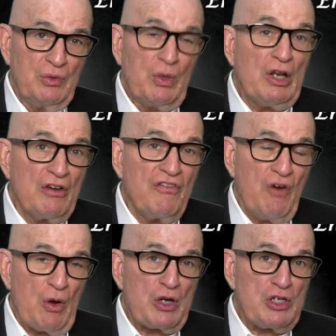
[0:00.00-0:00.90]
We look
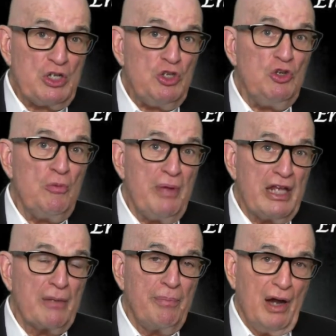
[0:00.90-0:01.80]
forward to you
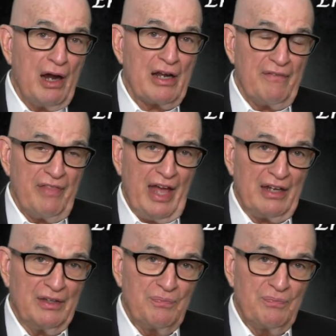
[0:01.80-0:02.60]
being a part of that.